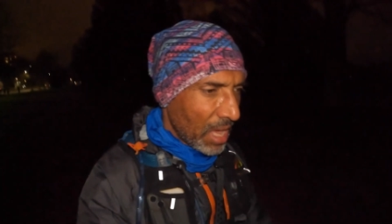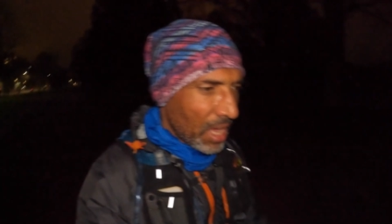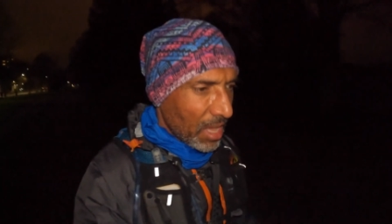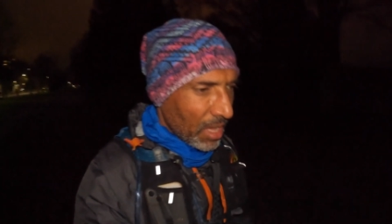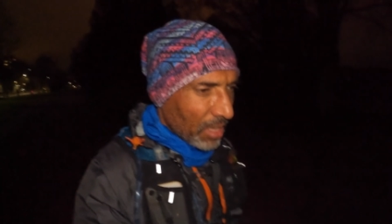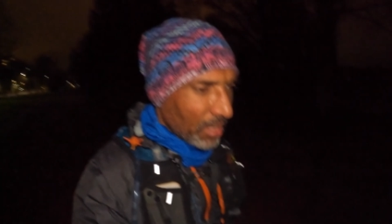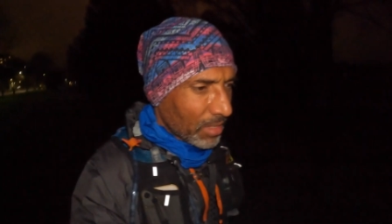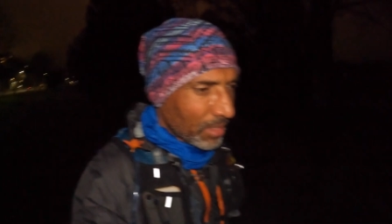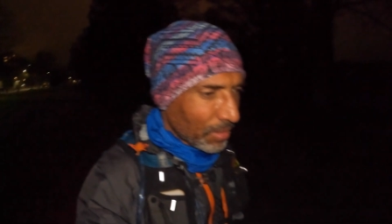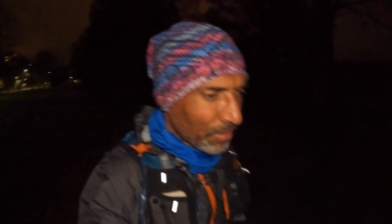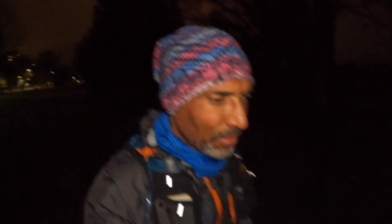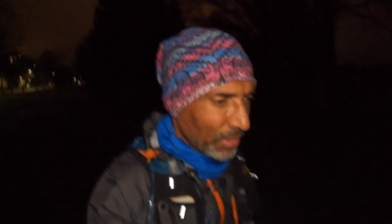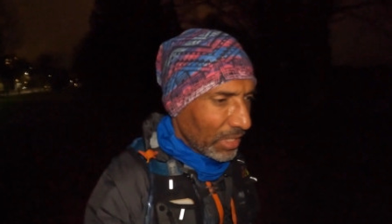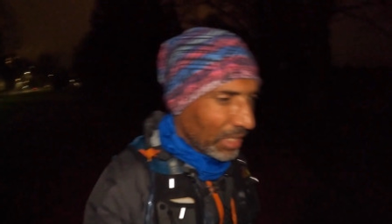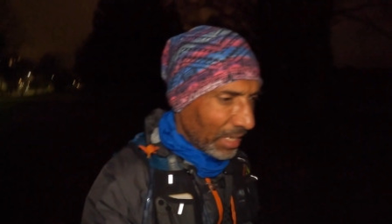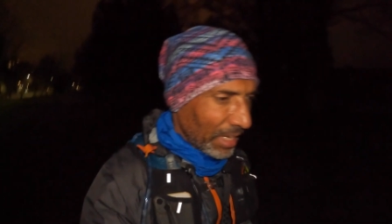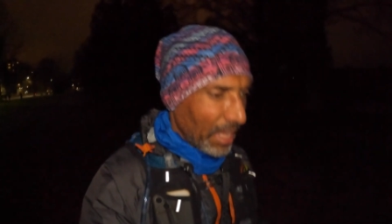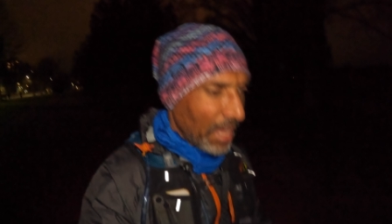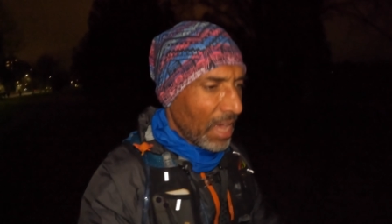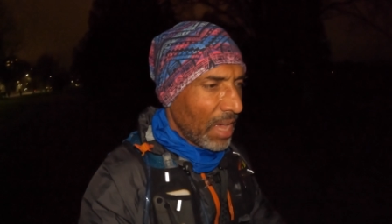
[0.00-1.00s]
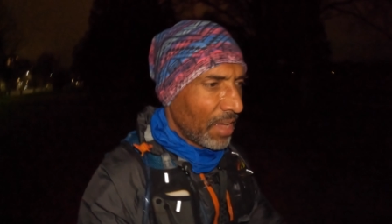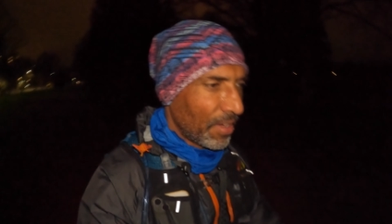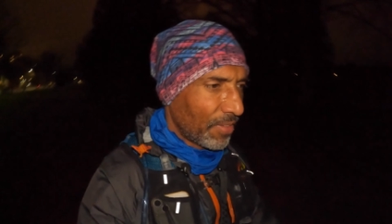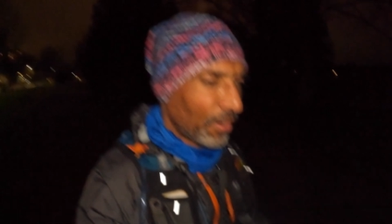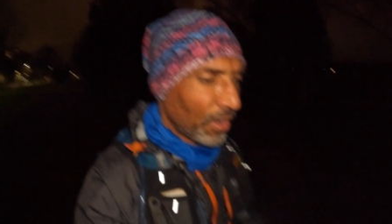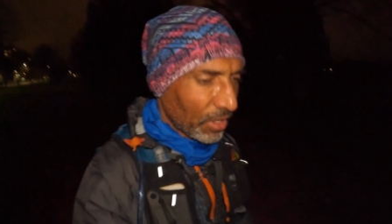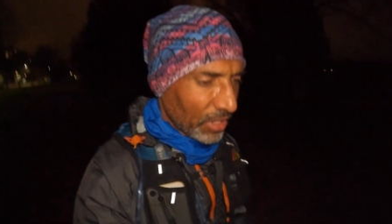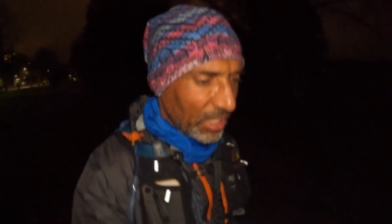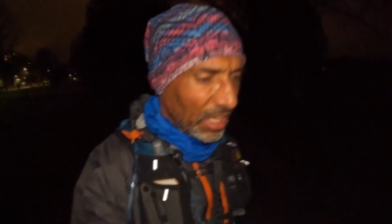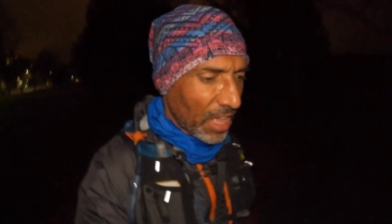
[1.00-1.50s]
because obviously I've got
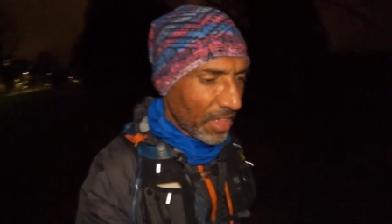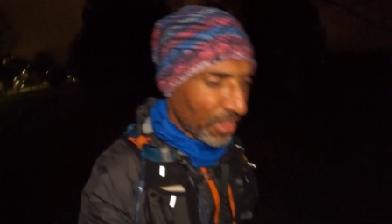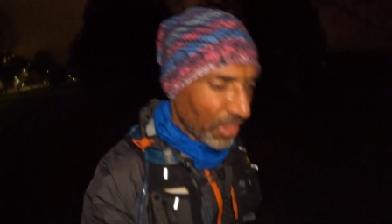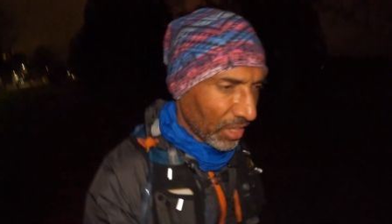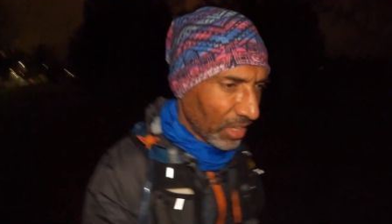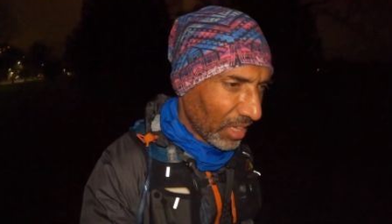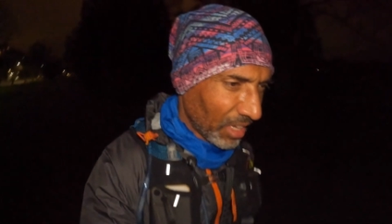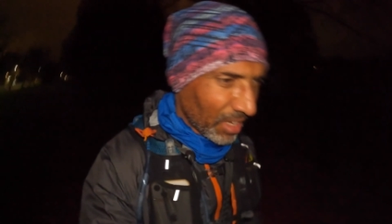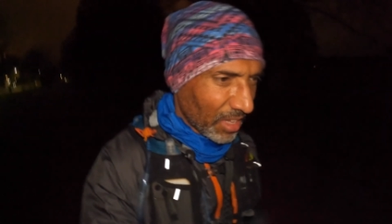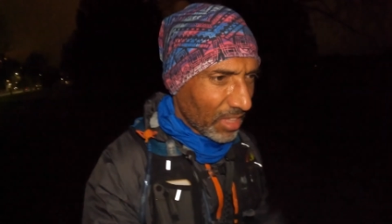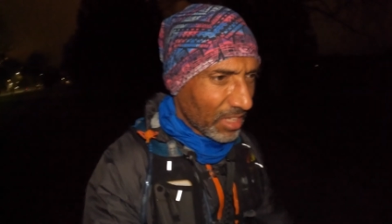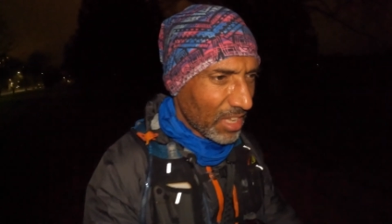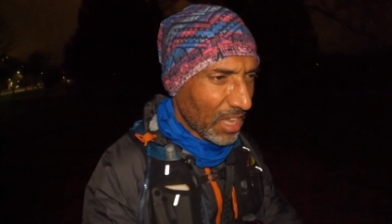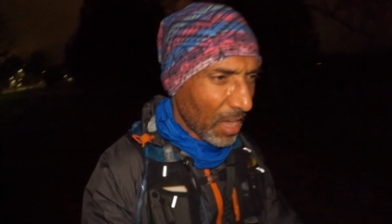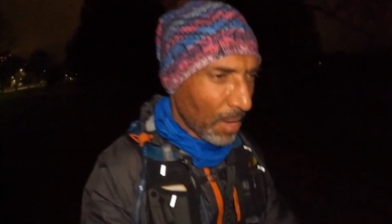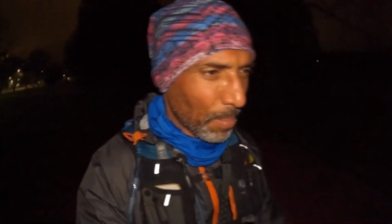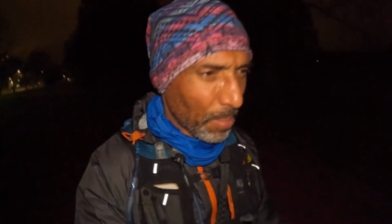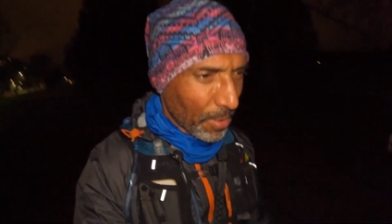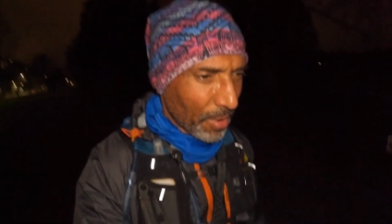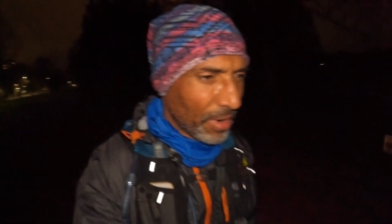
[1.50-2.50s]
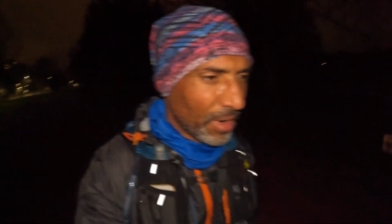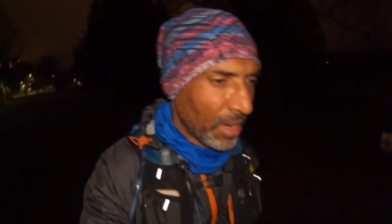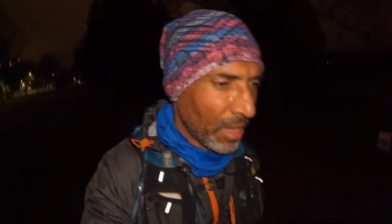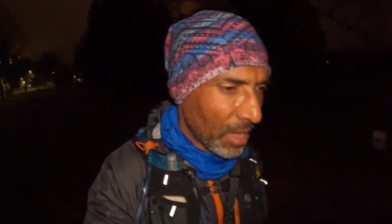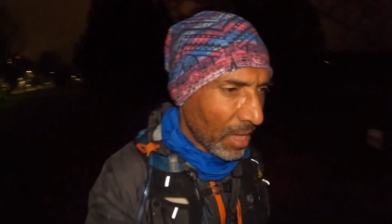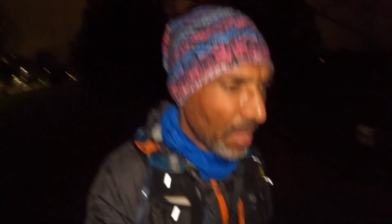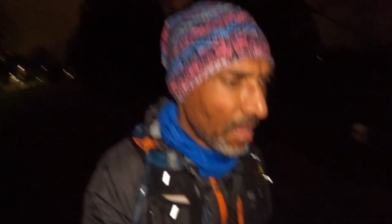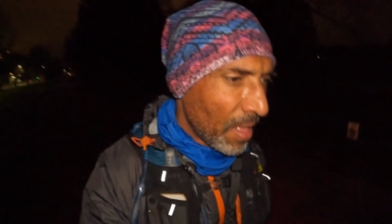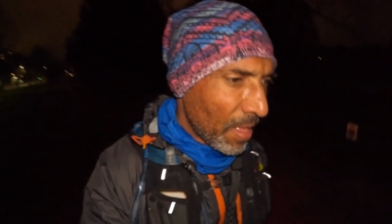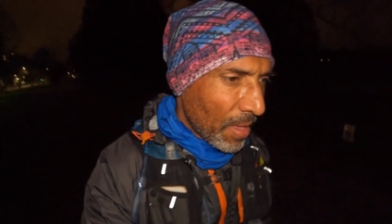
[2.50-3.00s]
to start thinking of a taper and
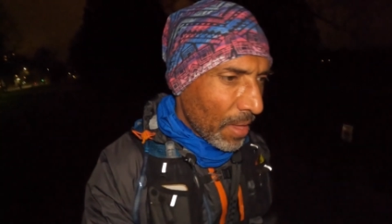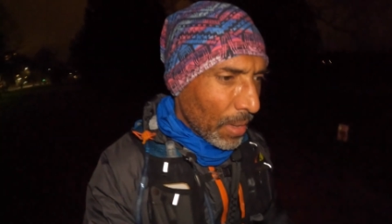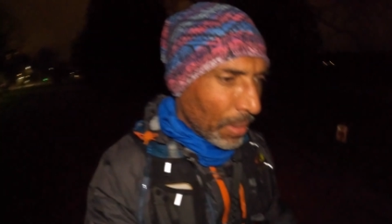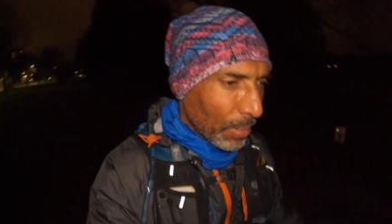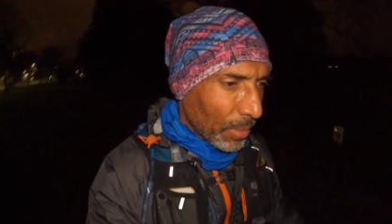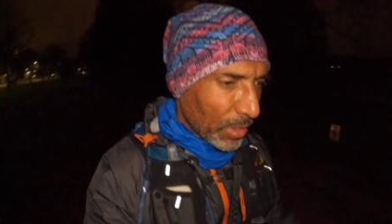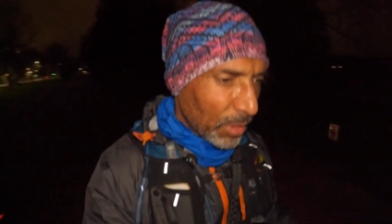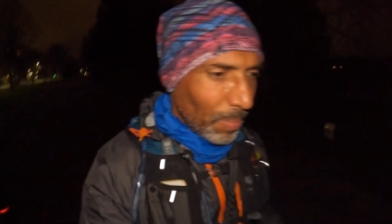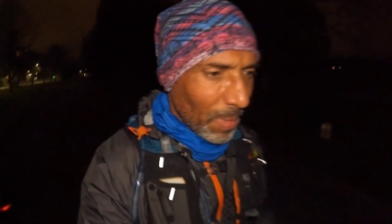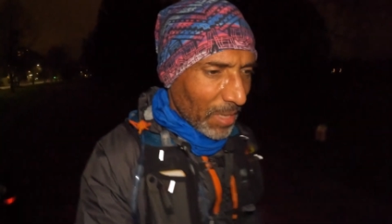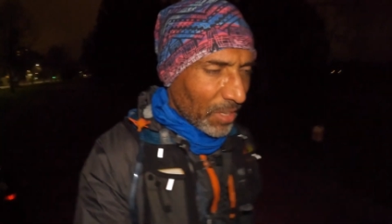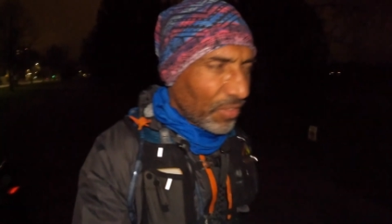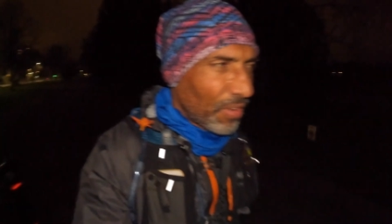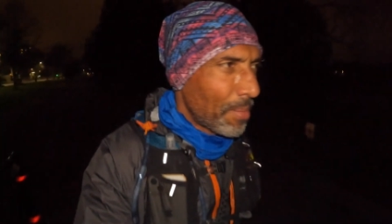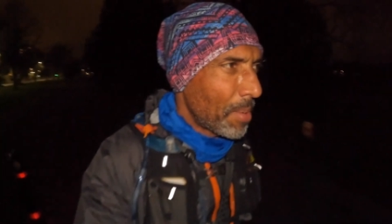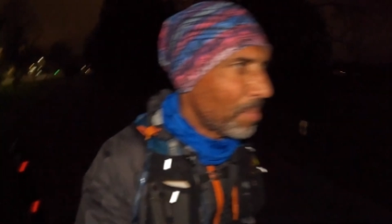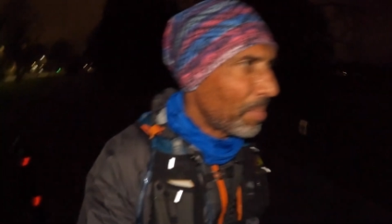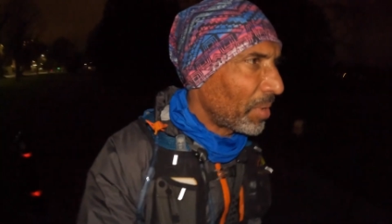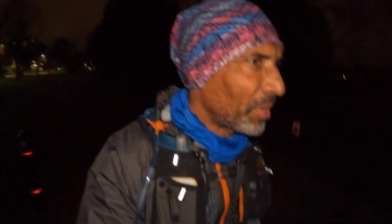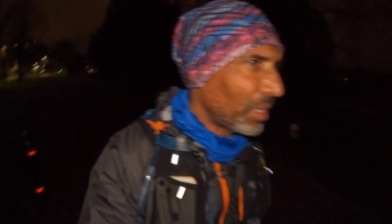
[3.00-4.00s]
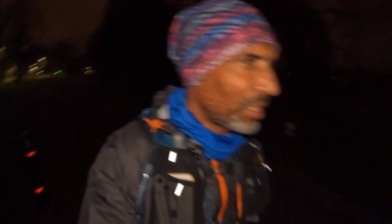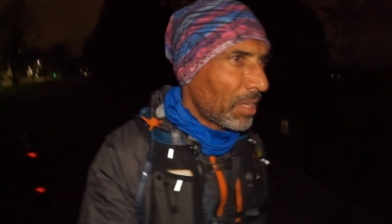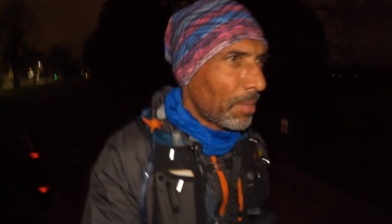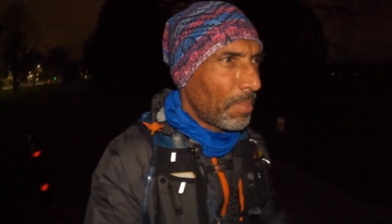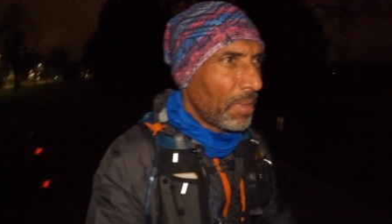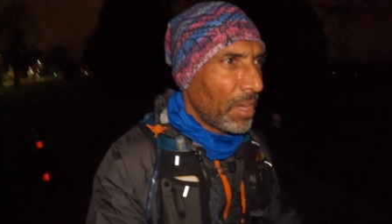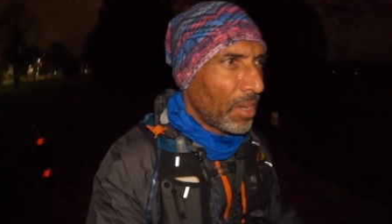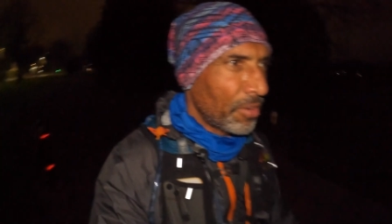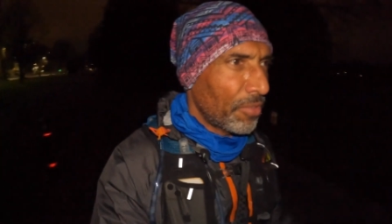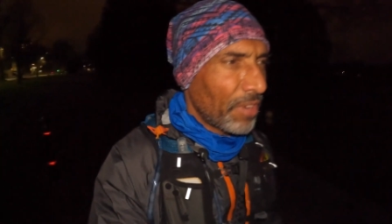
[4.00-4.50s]
what's best for my body to
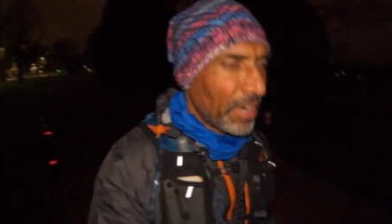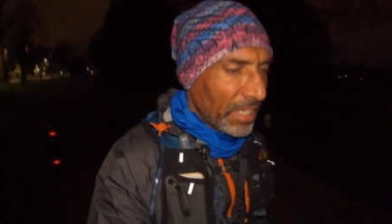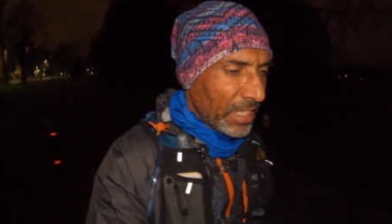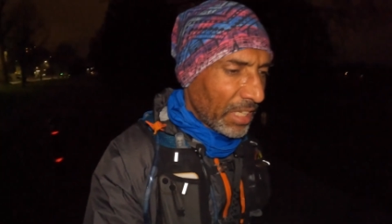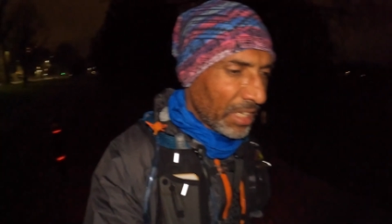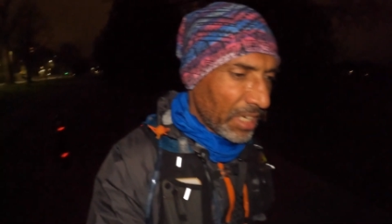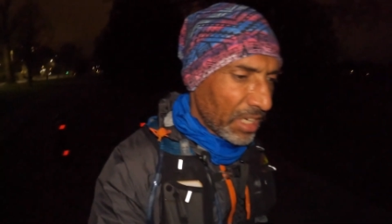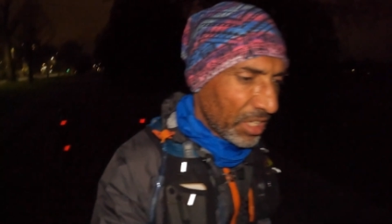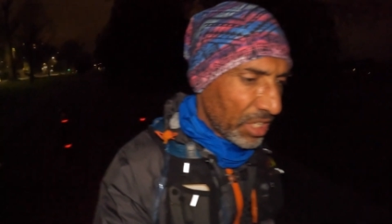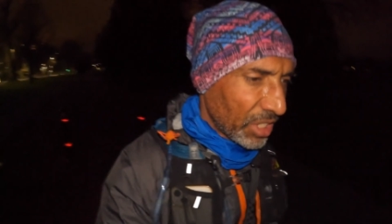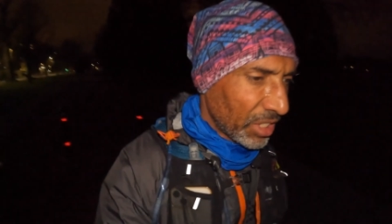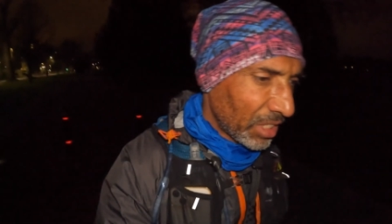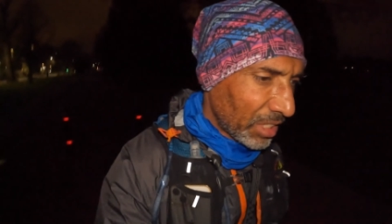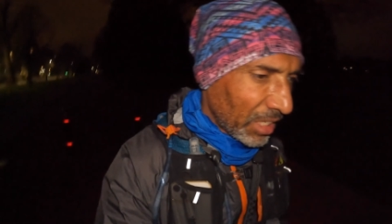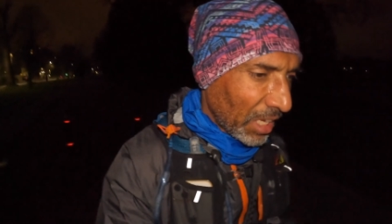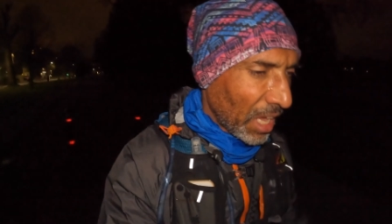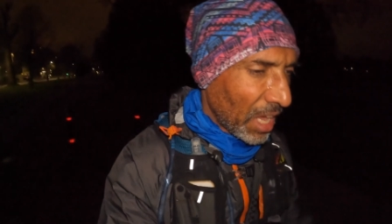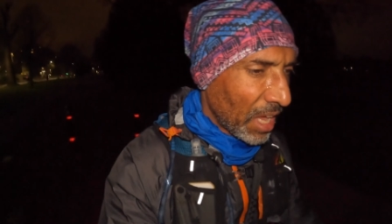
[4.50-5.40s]
be on race conditions.